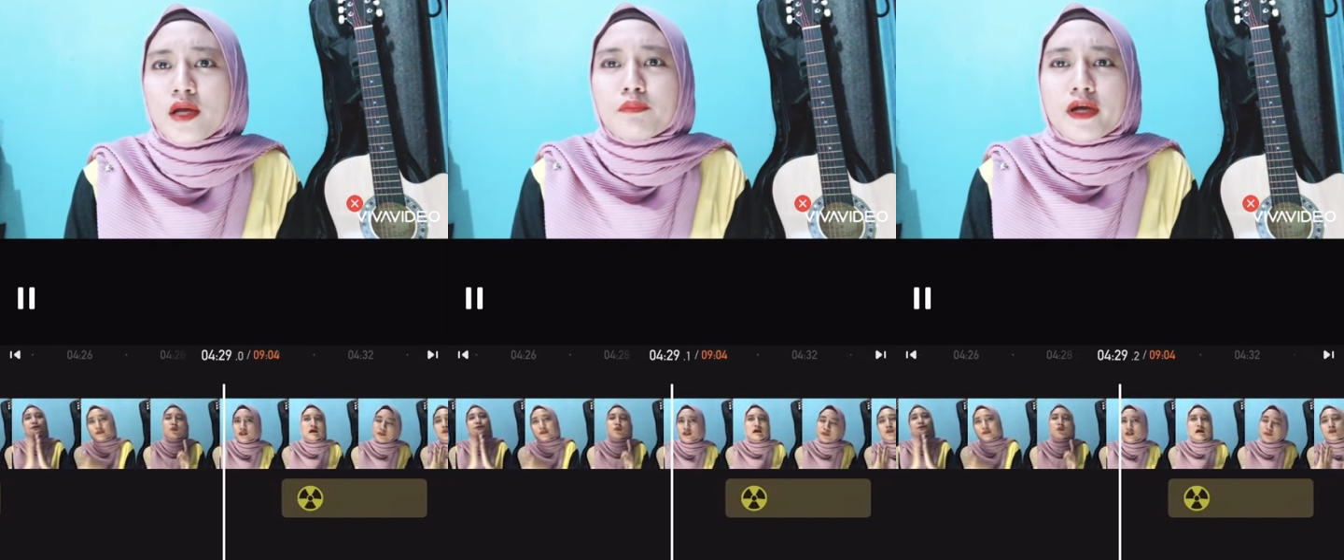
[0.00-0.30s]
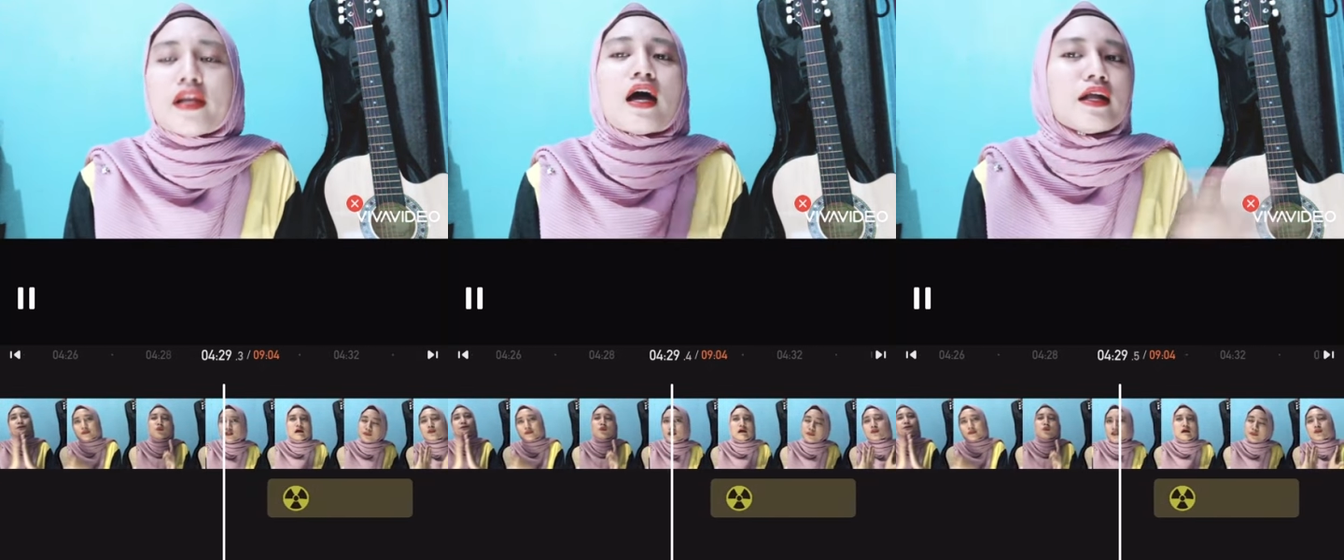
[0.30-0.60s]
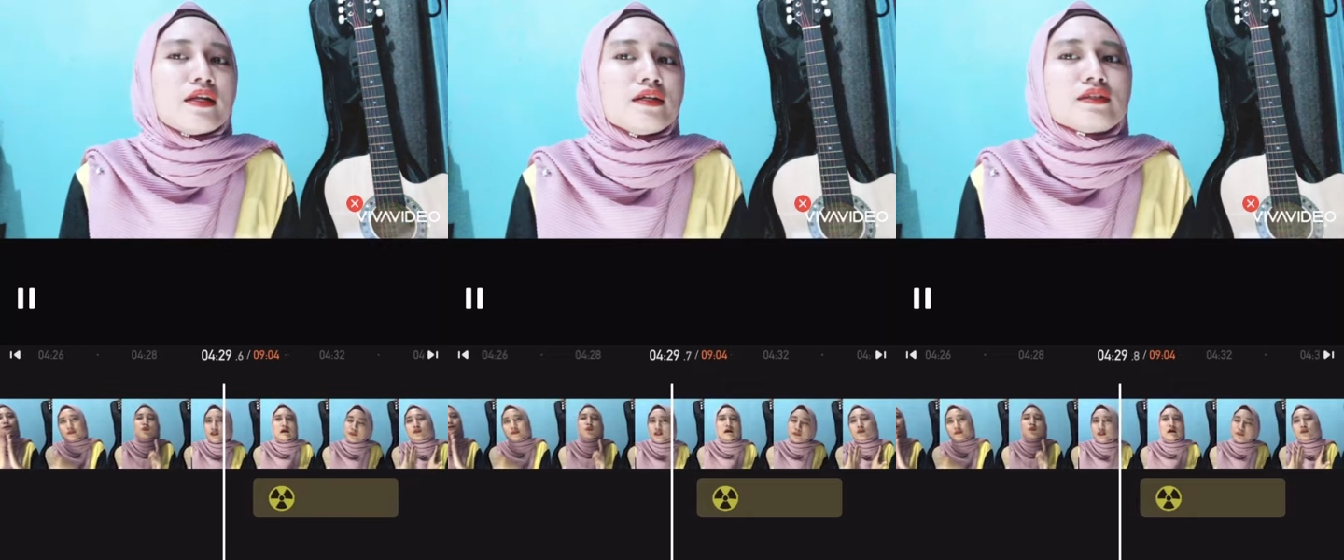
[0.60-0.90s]
but
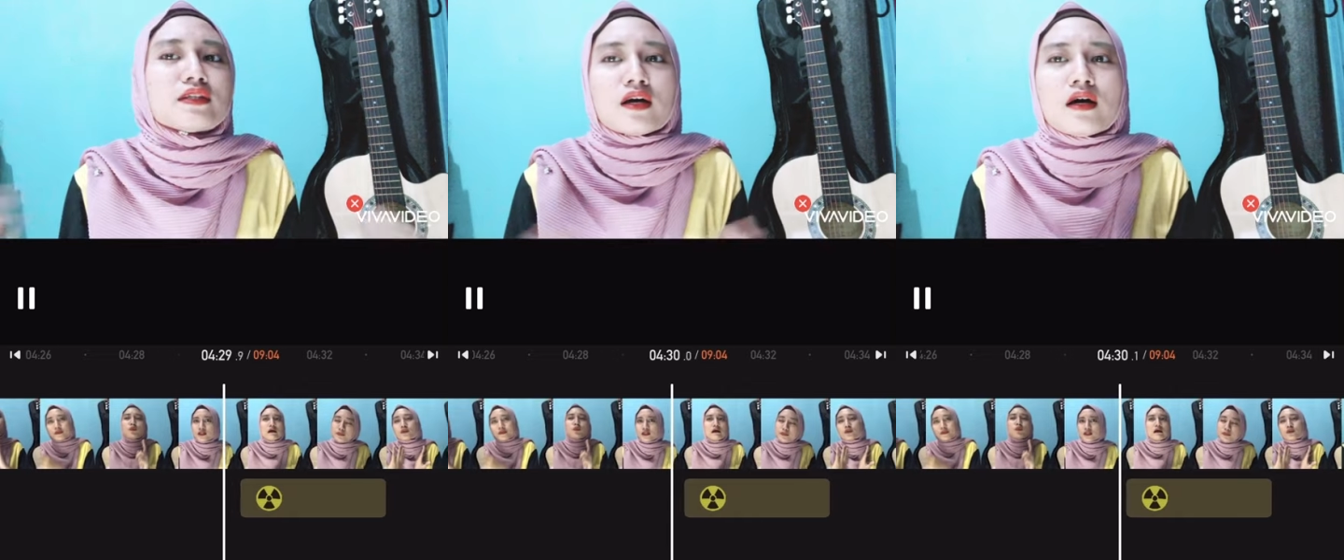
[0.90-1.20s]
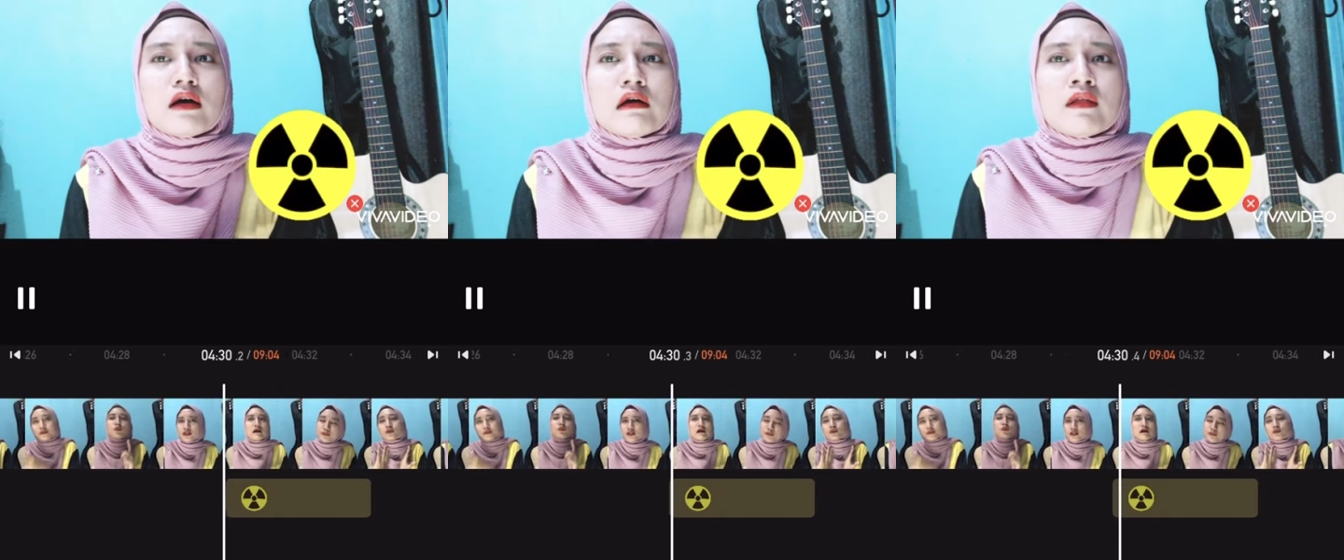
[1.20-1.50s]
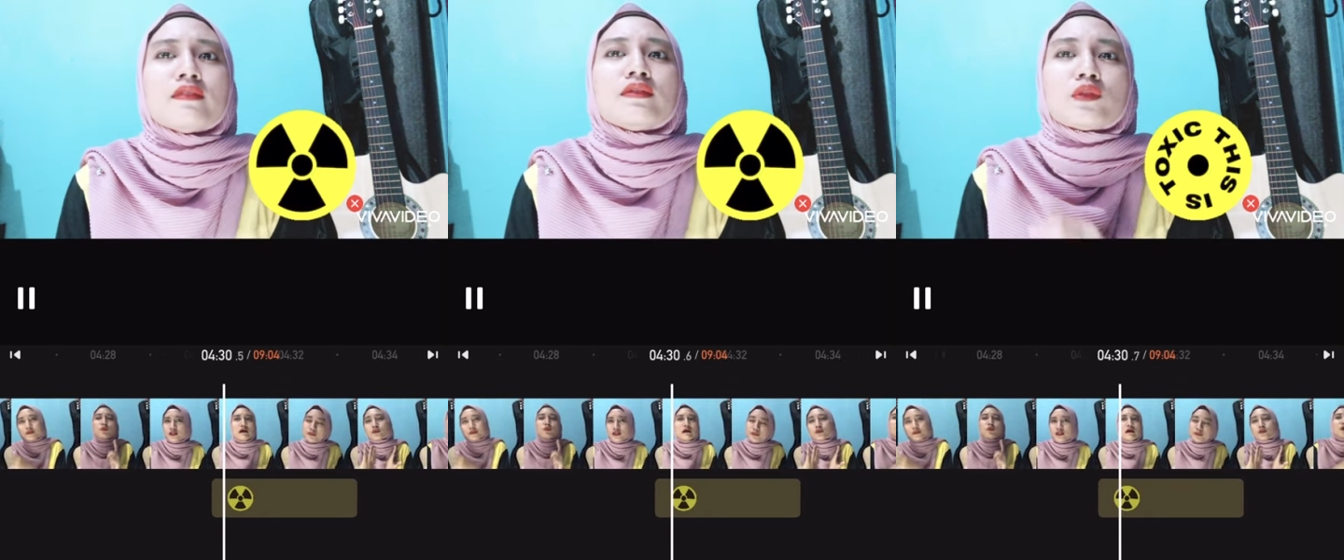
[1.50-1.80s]
others are
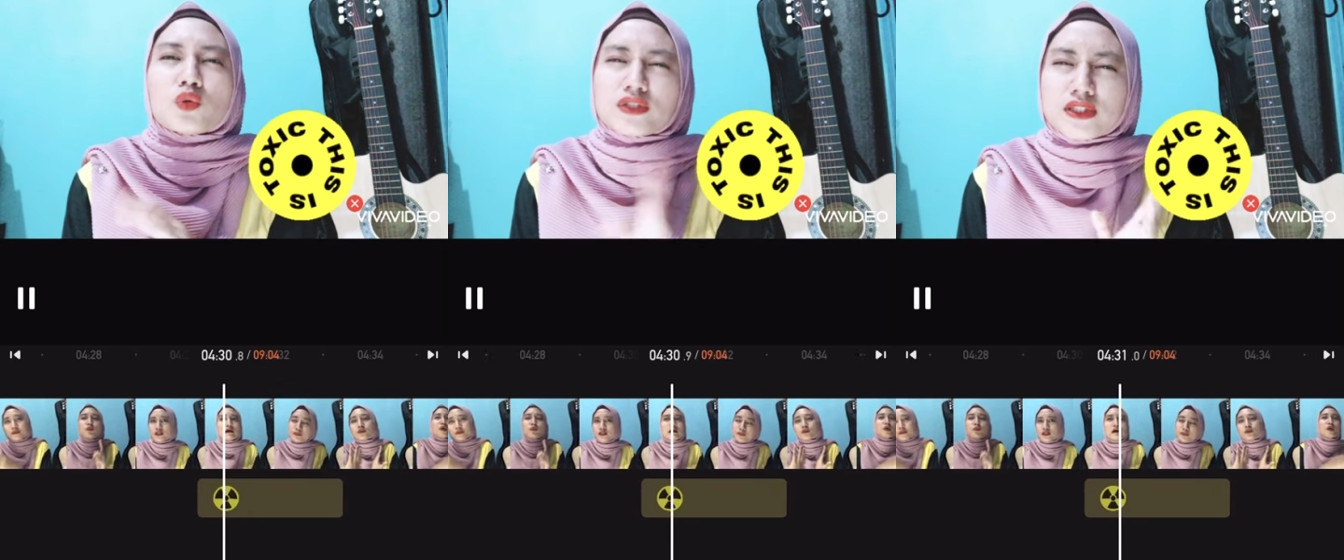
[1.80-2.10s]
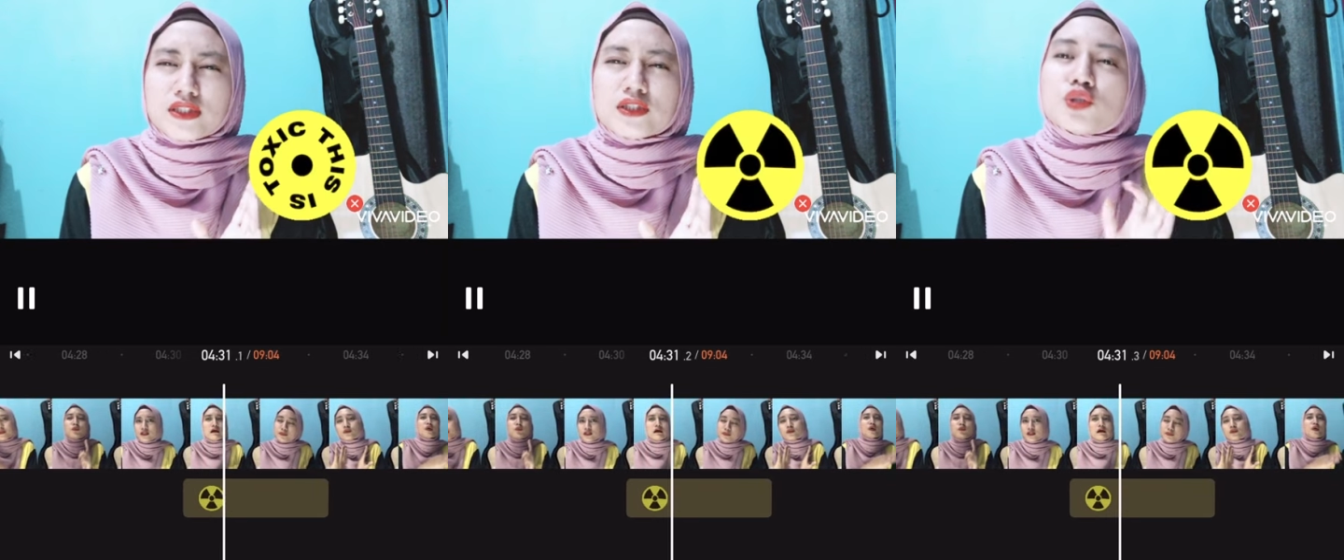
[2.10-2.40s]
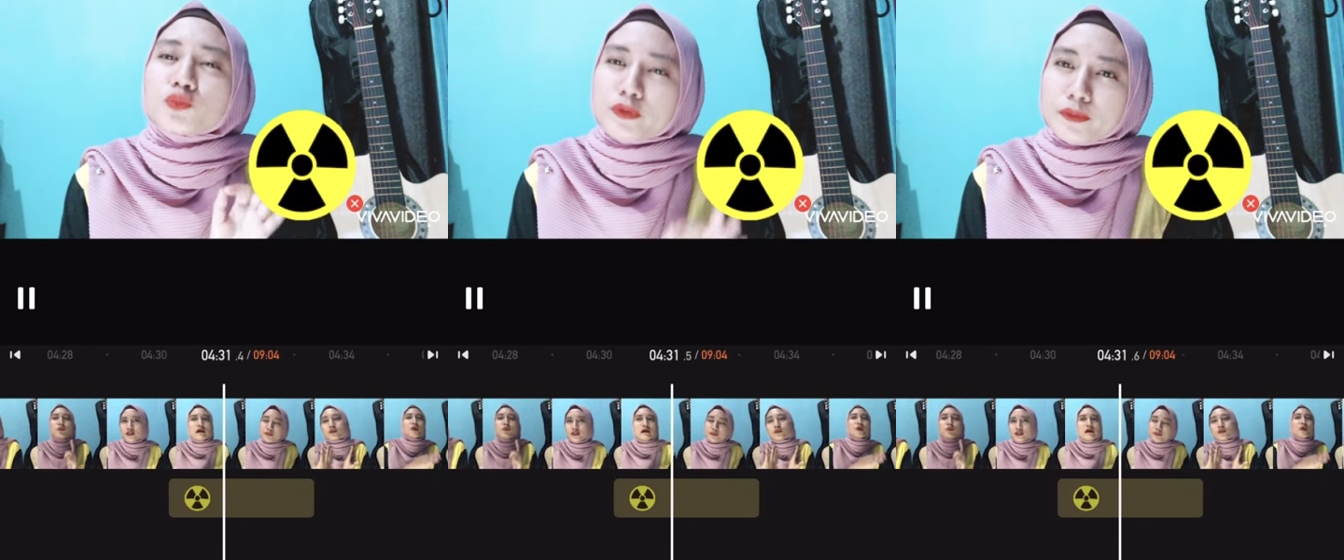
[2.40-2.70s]
toxic
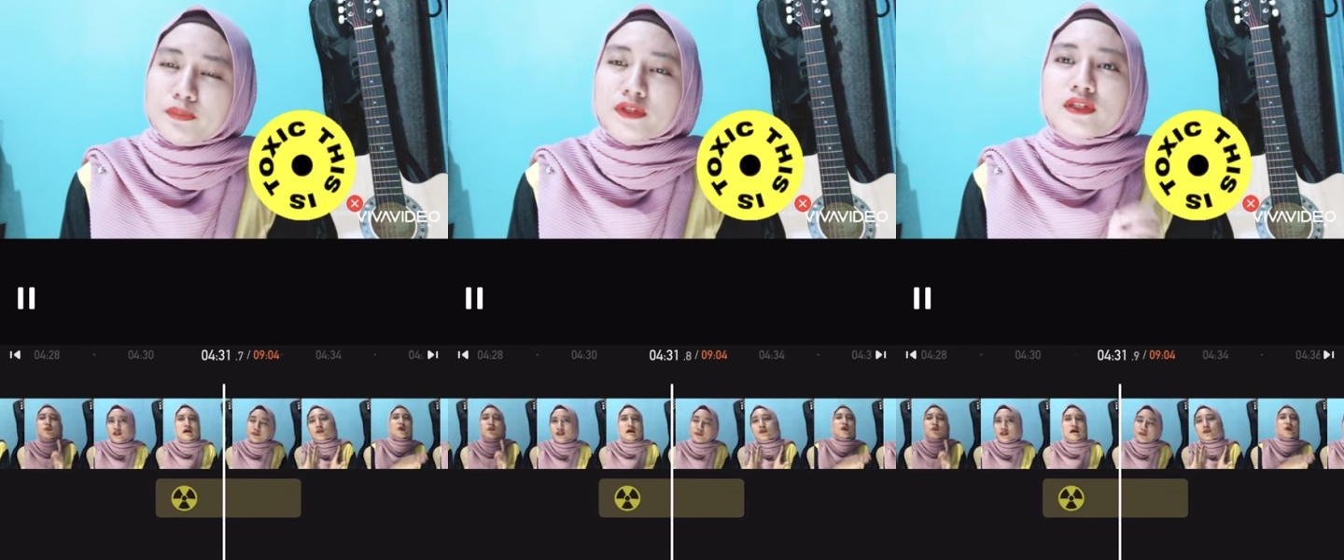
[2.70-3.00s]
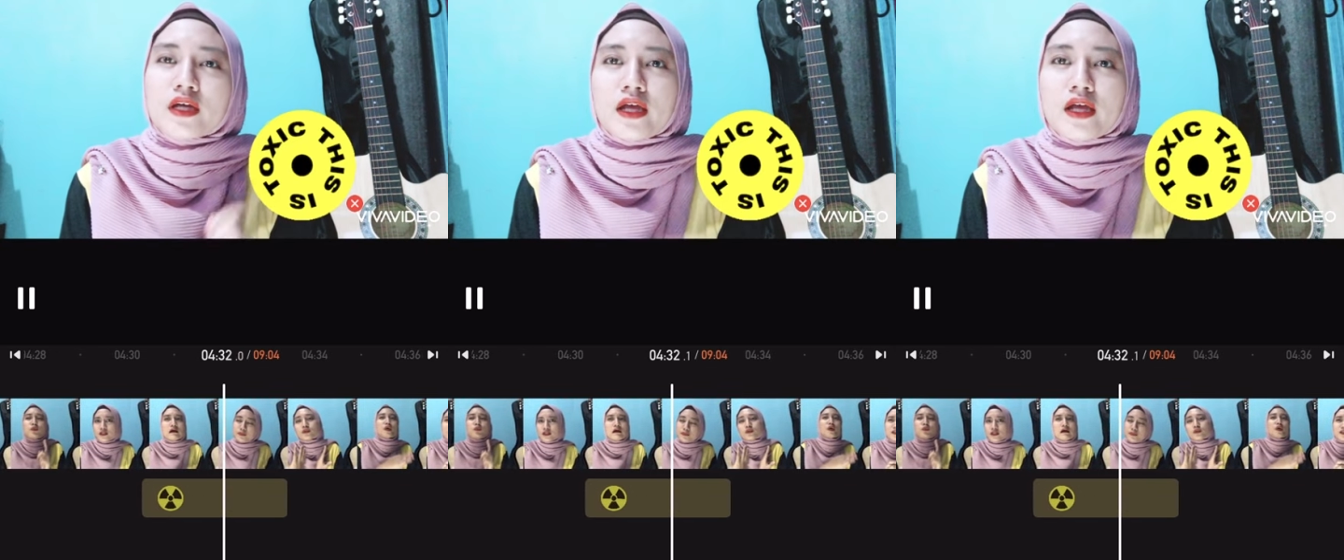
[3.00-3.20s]
to people